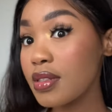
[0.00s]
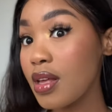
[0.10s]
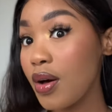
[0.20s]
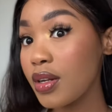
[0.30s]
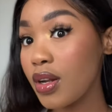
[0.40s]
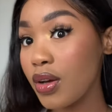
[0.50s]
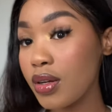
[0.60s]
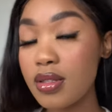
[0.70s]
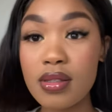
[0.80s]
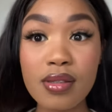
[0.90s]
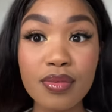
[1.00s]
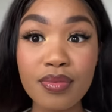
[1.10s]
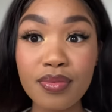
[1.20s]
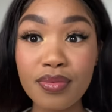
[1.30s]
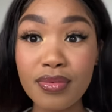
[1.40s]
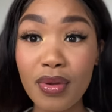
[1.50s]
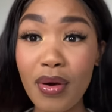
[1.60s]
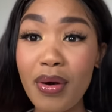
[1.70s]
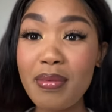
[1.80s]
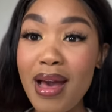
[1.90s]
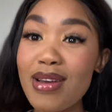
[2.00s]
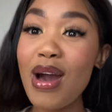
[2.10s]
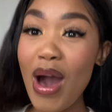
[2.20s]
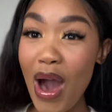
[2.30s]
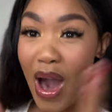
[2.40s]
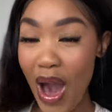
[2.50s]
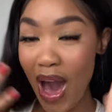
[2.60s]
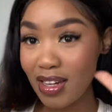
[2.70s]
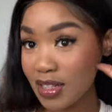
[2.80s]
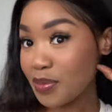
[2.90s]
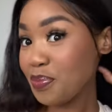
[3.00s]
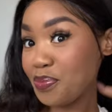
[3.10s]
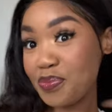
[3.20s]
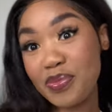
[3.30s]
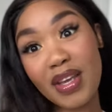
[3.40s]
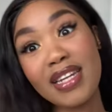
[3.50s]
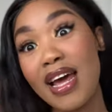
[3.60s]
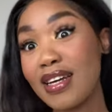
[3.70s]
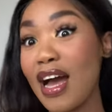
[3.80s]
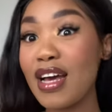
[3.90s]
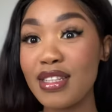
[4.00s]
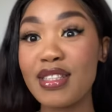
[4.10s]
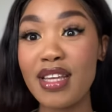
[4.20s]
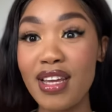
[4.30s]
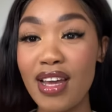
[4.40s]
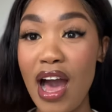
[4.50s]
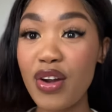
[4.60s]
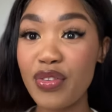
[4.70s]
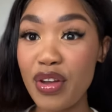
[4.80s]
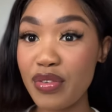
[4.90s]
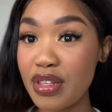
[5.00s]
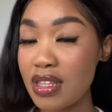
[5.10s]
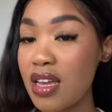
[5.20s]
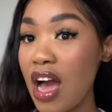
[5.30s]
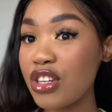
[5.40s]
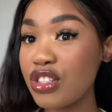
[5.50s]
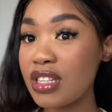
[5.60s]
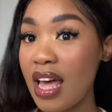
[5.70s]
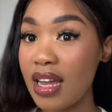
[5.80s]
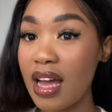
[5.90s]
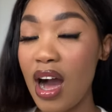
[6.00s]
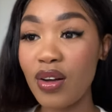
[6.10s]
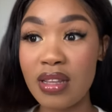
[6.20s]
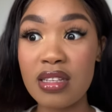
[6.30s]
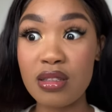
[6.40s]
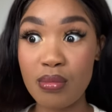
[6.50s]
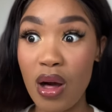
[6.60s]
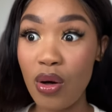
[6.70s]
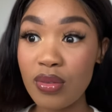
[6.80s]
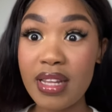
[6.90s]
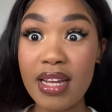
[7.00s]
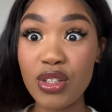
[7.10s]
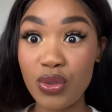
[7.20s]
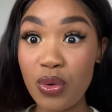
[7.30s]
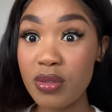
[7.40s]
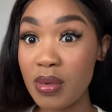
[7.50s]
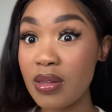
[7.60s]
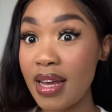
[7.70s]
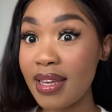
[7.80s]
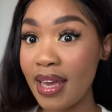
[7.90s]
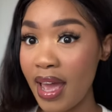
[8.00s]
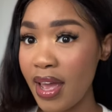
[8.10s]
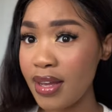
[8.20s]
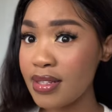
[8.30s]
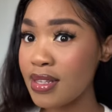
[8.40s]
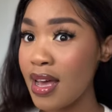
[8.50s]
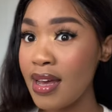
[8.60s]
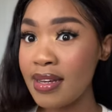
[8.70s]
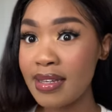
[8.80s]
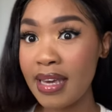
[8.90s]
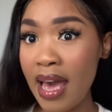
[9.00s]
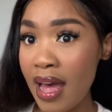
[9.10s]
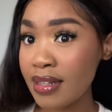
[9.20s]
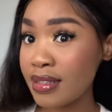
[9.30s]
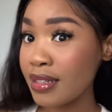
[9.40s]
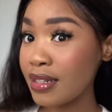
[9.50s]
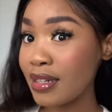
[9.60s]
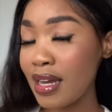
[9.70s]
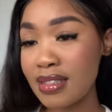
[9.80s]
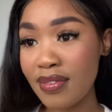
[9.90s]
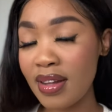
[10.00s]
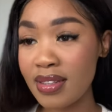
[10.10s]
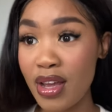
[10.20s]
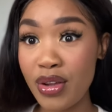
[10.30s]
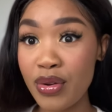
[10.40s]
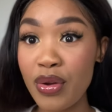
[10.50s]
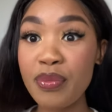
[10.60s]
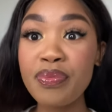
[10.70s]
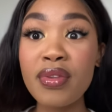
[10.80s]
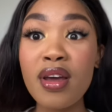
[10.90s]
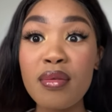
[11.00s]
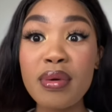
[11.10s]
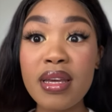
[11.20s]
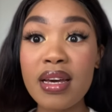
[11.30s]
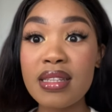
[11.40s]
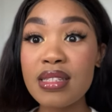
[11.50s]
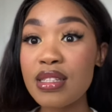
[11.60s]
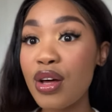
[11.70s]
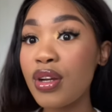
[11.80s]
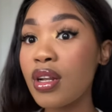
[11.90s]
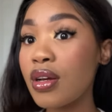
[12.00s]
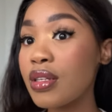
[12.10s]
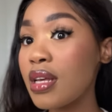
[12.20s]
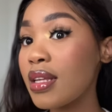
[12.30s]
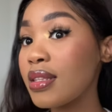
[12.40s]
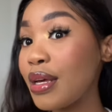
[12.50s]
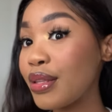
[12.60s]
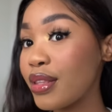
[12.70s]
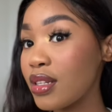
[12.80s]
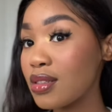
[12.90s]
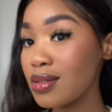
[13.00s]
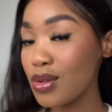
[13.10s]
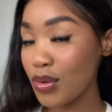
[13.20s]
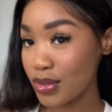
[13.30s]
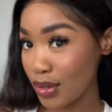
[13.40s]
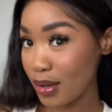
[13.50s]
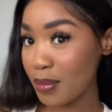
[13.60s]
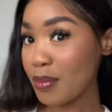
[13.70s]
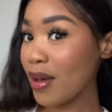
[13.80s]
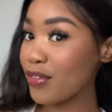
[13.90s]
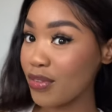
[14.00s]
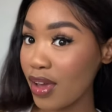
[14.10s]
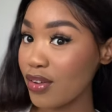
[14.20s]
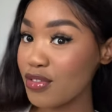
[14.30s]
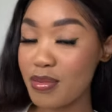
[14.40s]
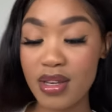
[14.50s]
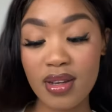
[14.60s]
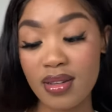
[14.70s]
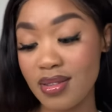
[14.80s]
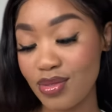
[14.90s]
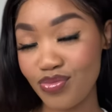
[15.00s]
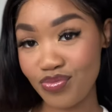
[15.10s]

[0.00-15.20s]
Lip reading: is how it looks. Oh my god, like, I think out of everything I just like how they smell. They do smell like cakes, candy and stuff like that, you know. But yeah, this is how it looks. I think this is also gonna be my fave because